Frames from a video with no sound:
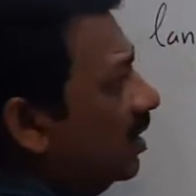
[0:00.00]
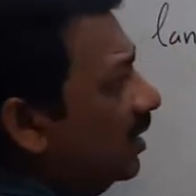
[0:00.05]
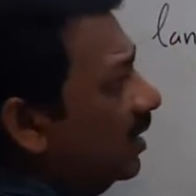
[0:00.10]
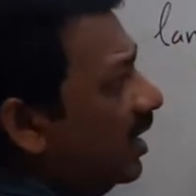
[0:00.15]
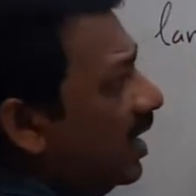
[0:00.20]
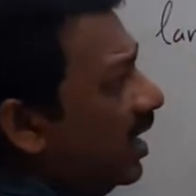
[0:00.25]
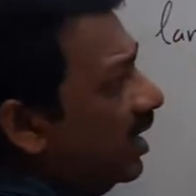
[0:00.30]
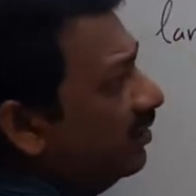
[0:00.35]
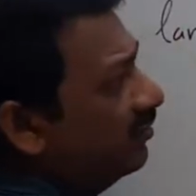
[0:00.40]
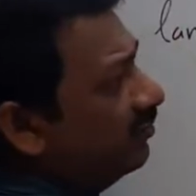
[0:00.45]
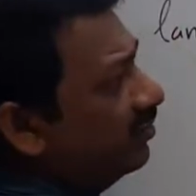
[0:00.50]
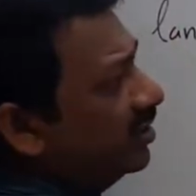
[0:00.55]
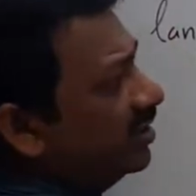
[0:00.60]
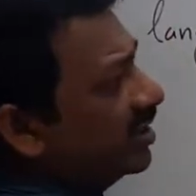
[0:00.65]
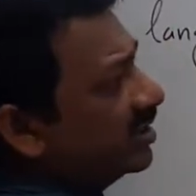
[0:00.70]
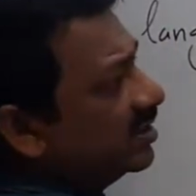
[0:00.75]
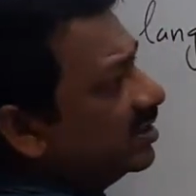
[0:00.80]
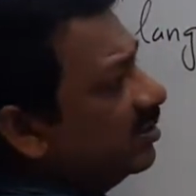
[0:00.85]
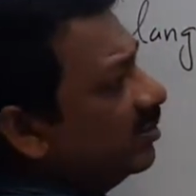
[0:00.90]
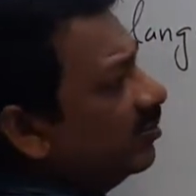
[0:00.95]
Language
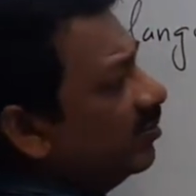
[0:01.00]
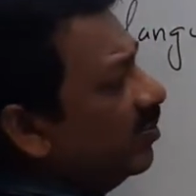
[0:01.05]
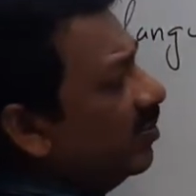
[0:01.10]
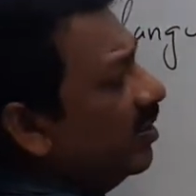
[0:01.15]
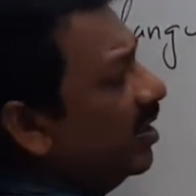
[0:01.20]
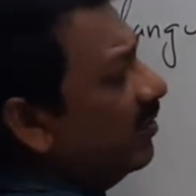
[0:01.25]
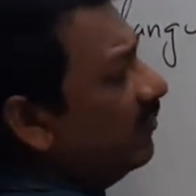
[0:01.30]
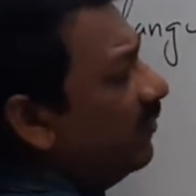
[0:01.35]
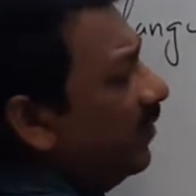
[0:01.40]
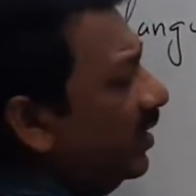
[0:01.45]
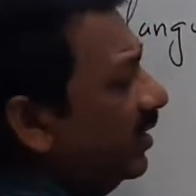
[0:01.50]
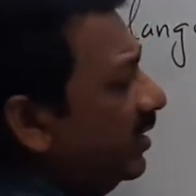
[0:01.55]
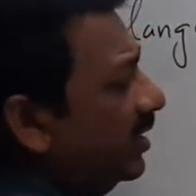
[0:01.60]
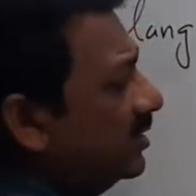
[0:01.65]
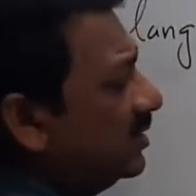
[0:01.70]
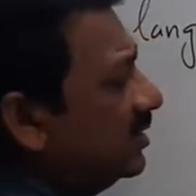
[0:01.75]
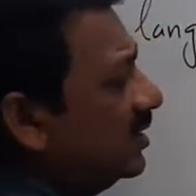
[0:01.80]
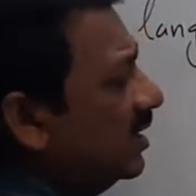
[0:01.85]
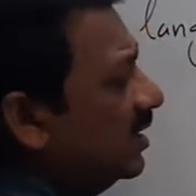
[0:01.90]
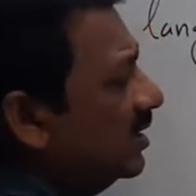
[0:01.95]
accepted by final
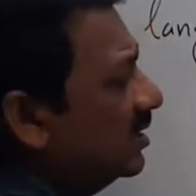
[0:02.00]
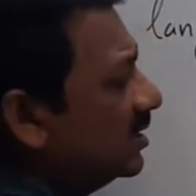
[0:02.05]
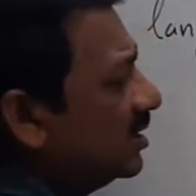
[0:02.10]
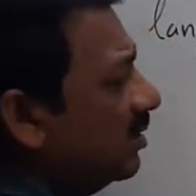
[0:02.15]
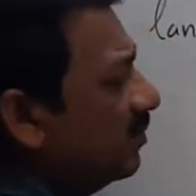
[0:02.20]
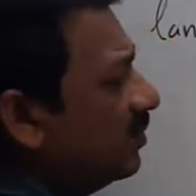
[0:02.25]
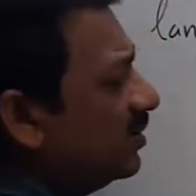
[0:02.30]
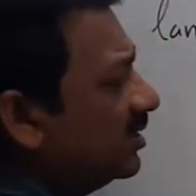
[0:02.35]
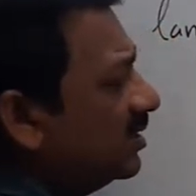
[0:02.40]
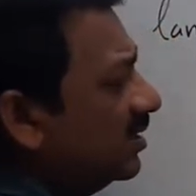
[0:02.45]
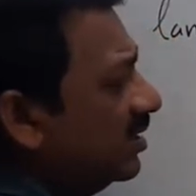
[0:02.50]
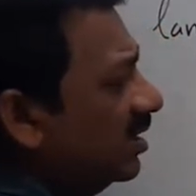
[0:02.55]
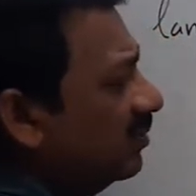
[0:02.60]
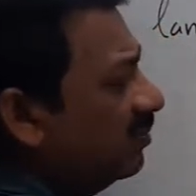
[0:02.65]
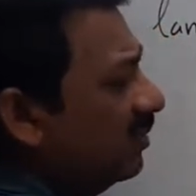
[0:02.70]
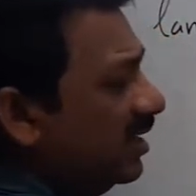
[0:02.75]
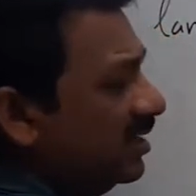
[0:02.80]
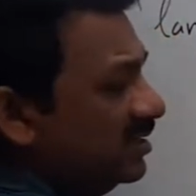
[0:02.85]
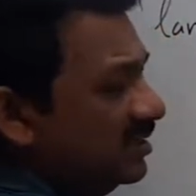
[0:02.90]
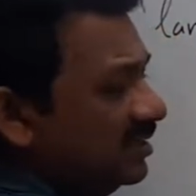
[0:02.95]
state is represented
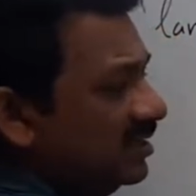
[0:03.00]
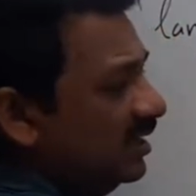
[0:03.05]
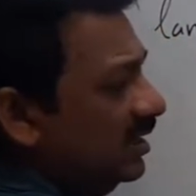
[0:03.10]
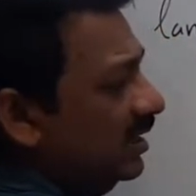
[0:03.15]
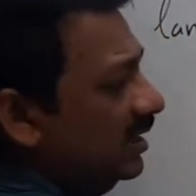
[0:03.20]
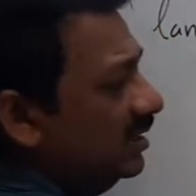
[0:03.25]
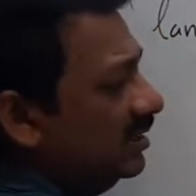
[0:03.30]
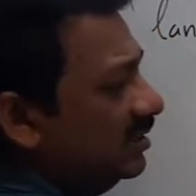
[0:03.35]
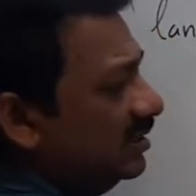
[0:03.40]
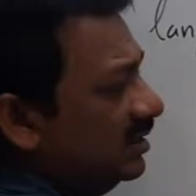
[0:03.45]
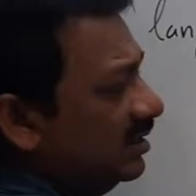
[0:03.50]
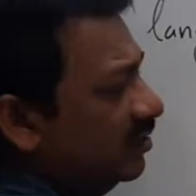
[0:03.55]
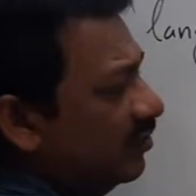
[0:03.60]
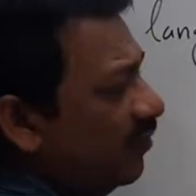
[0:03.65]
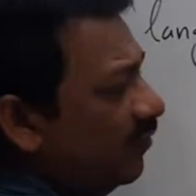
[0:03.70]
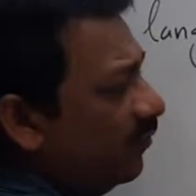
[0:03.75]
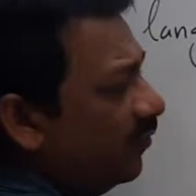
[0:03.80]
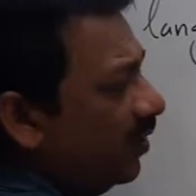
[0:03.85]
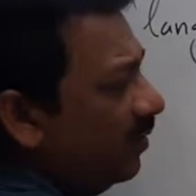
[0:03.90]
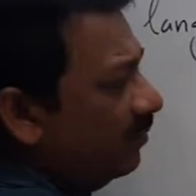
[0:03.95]
by T
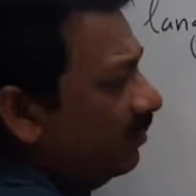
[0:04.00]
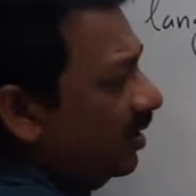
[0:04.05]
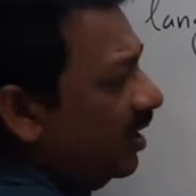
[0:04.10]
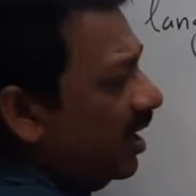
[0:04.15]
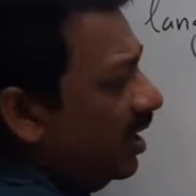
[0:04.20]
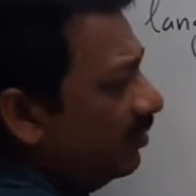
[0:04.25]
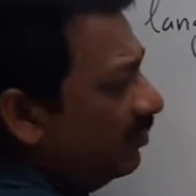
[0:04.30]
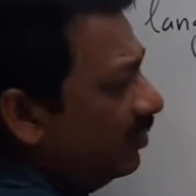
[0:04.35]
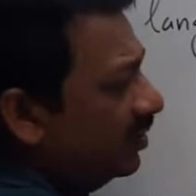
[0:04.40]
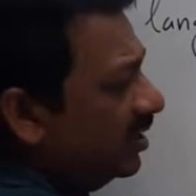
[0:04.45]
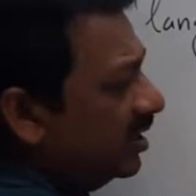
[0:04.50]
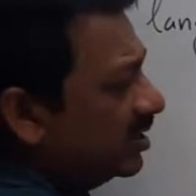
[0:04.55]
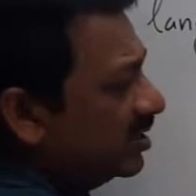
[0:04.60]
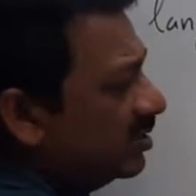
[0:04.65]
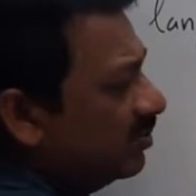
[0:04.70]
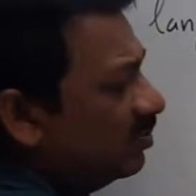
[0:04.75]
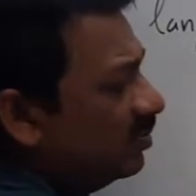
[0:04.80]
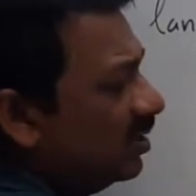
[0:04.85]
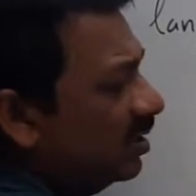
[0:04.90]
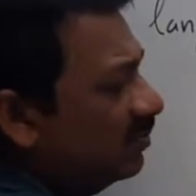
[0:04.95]
of M. Language
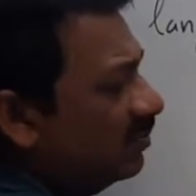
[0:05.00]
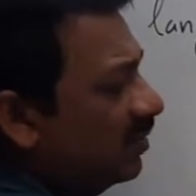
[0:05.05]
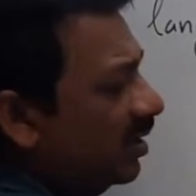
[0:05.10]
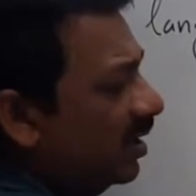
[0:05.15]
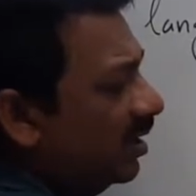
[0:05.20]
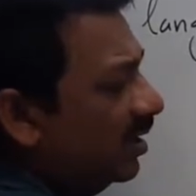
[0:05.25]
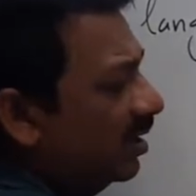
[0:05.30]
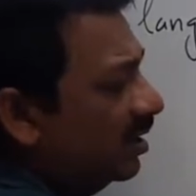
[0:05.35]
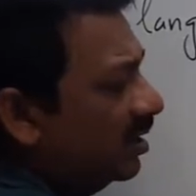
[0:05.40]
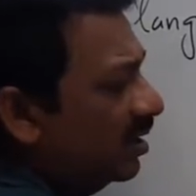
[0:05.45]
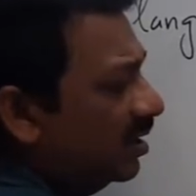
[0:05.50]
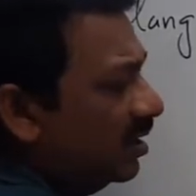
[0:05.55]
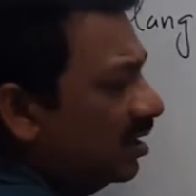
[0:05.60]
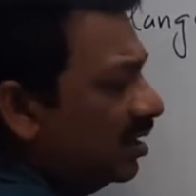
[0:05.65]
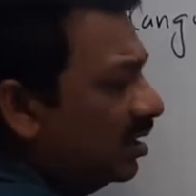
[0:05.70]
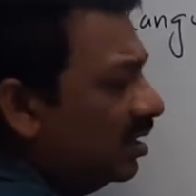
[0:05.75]
accepted by